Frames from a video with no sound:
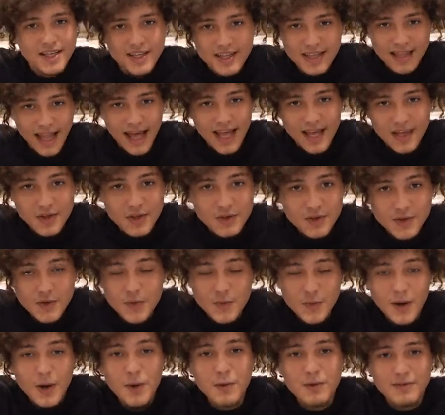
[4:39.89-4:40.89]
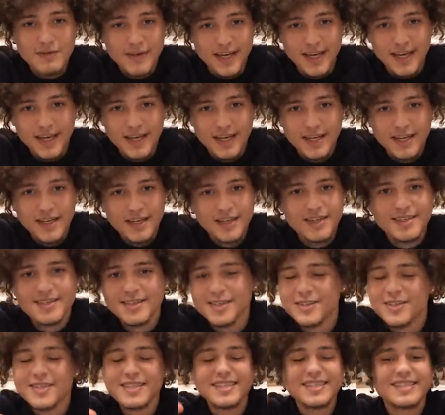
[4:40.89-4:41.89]
Like, you do well with it.
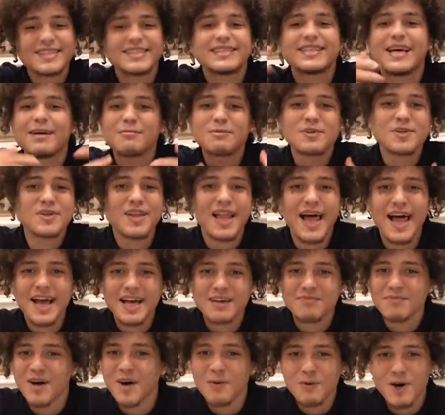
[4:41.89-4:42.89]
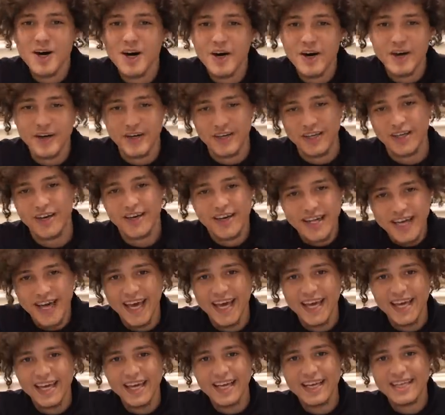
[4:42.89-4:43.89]
So just accept you like my work,
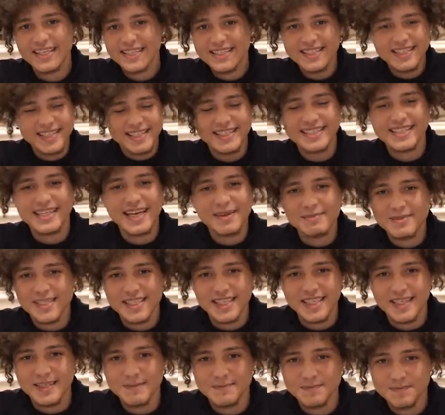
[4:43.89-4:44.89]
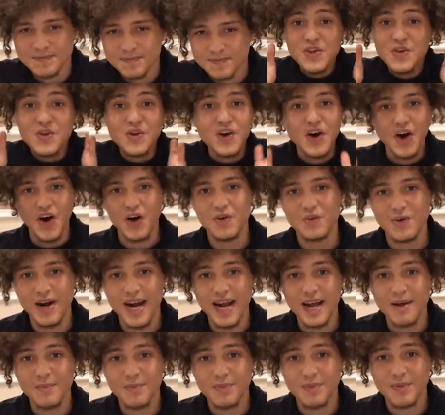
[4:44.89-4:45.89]
okay? Just accept it. You can't
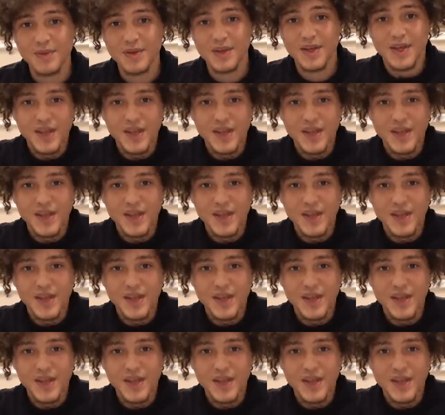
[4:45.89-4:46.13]
rap.